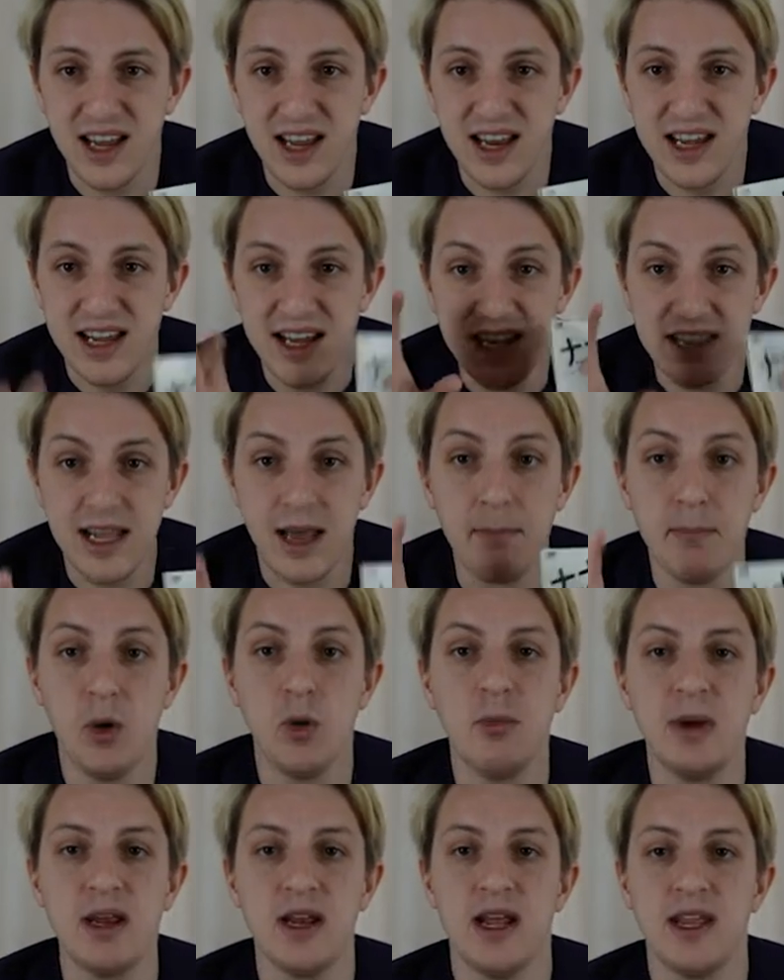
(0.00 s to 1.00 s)
And in that
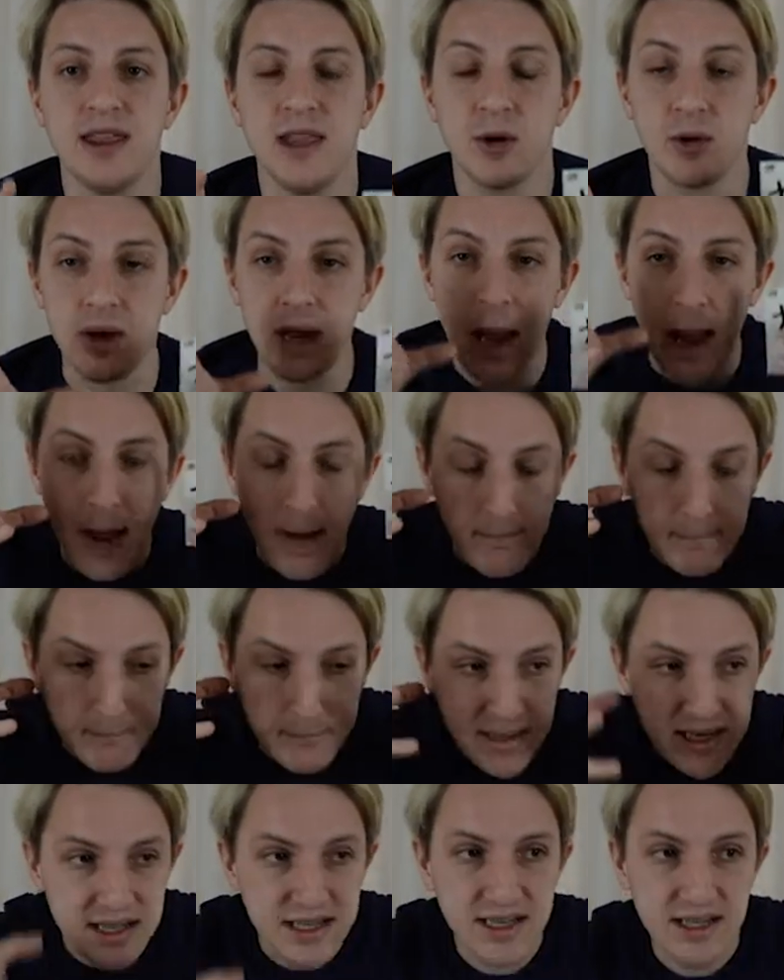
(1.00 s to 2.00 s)
moment, they're
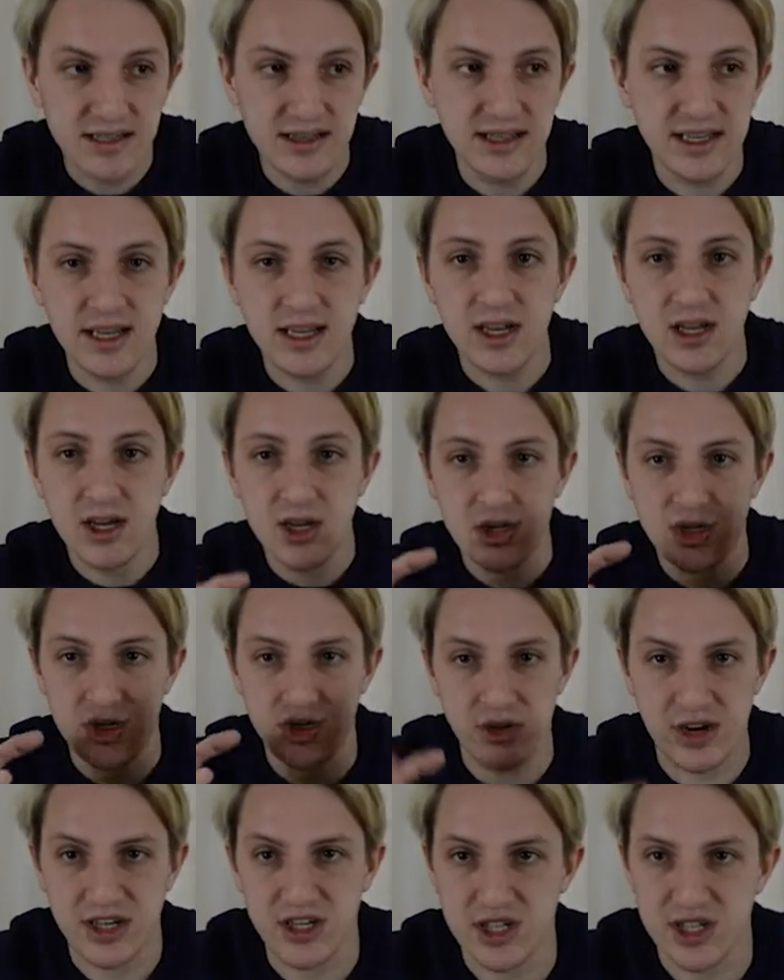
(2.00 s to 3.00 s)
immediately
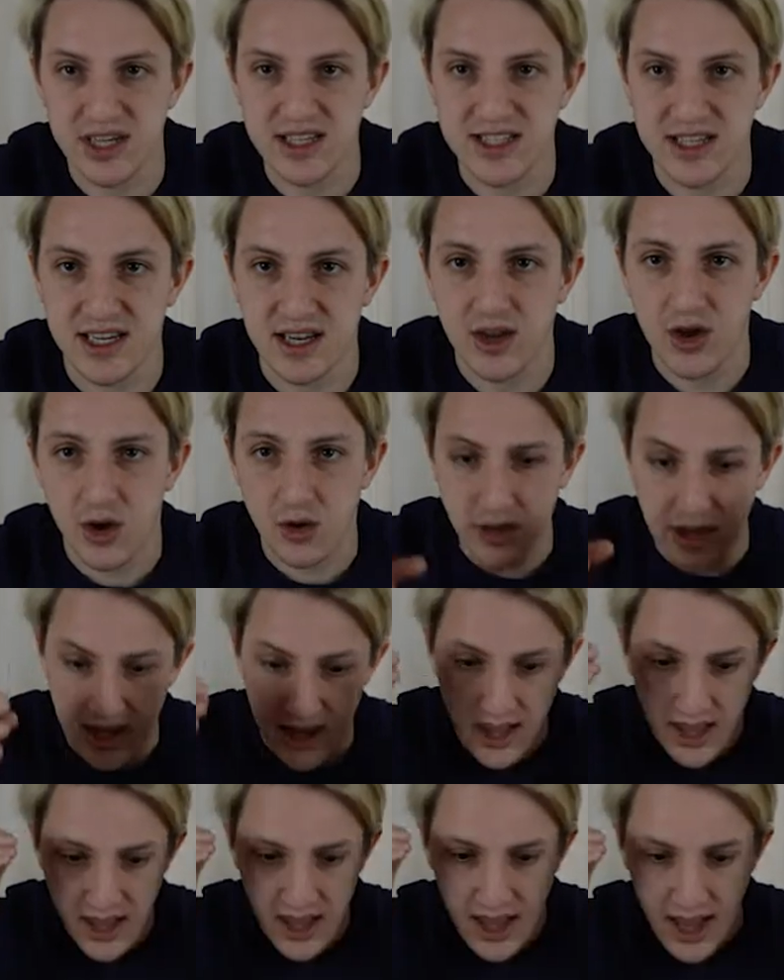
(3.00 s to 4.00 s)
strategizing.
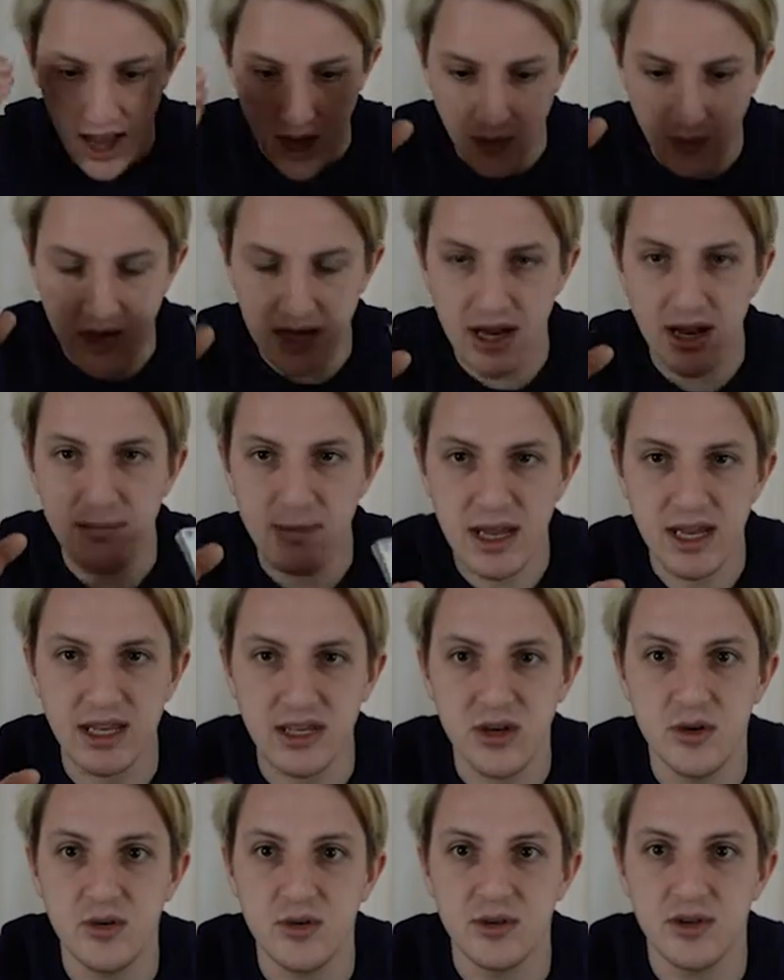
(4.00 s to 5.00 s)
Okay, how can I make
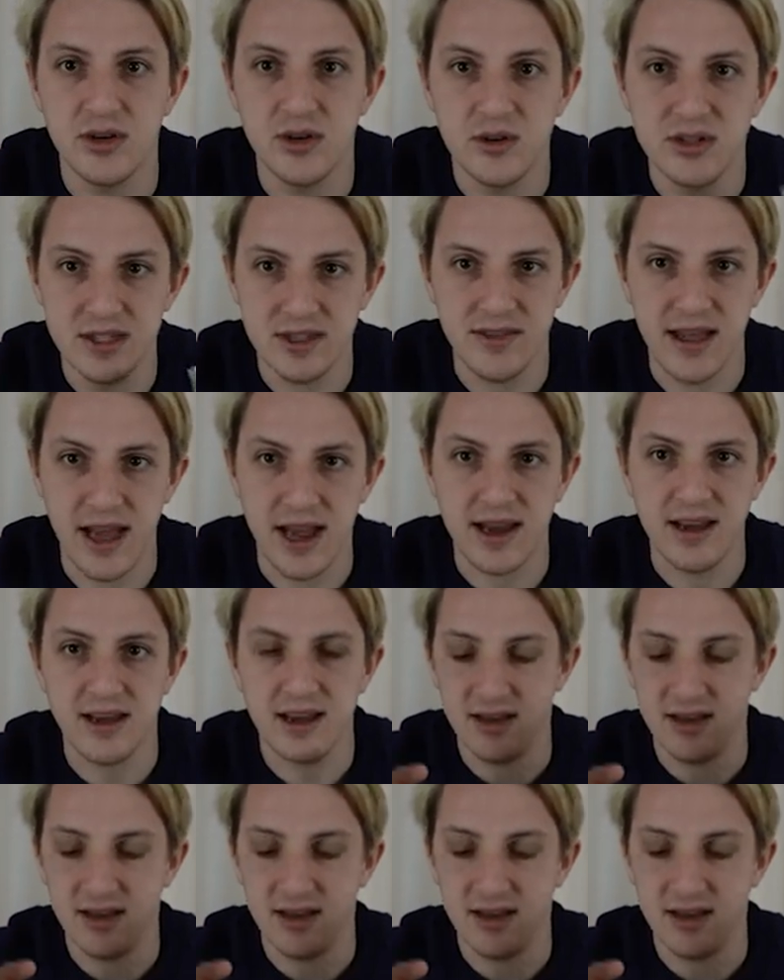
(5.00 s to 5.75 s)
new use of that?